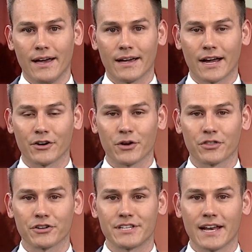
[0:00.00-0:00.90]

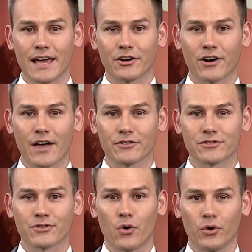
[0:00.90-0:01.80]
KRDO 13 anchor Heather
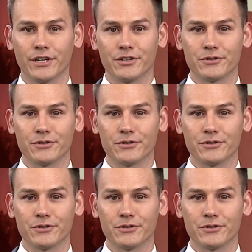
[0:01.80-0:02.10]
Skold